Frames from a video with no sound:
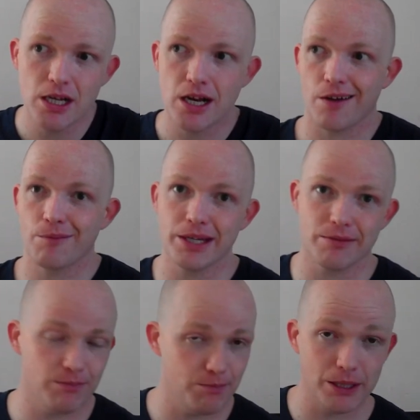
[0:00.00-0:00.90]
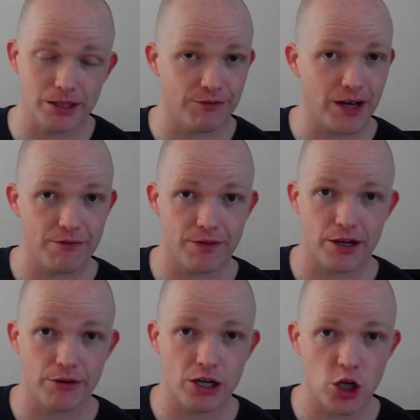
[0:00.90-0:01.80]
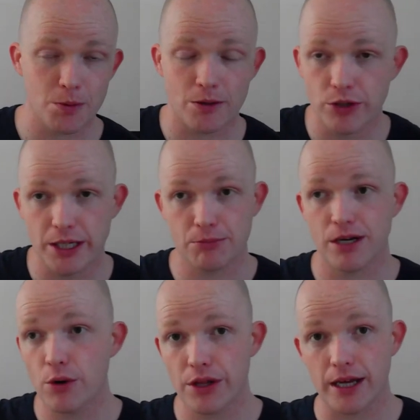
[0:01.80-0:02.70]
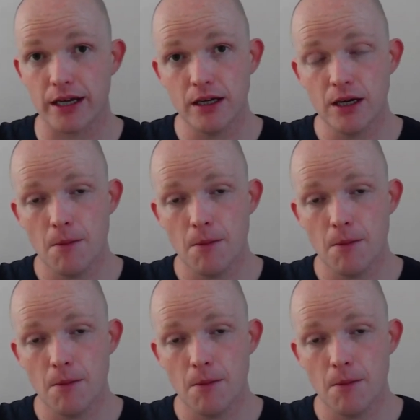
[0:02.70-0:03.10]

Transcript: I've built a 5-figure income. I'm really proud of that.